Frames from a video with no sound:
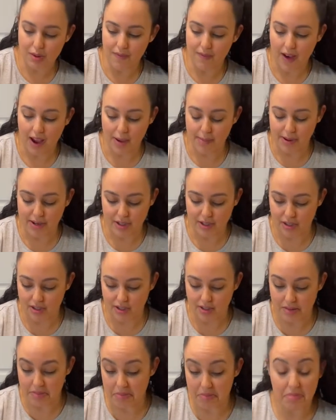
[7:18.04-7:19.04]
vibe.
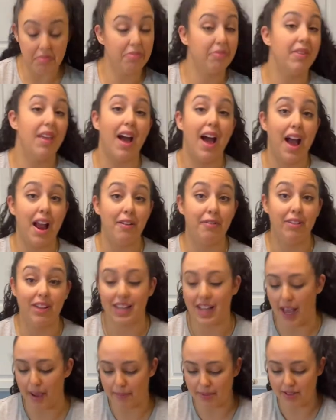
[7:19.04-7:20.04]
I really
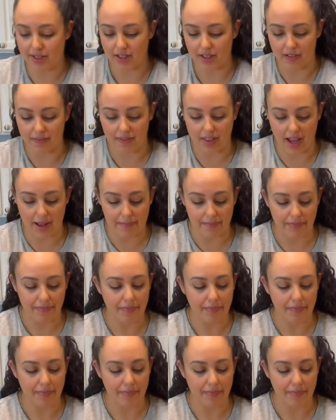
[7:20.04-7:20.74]
happen to love that.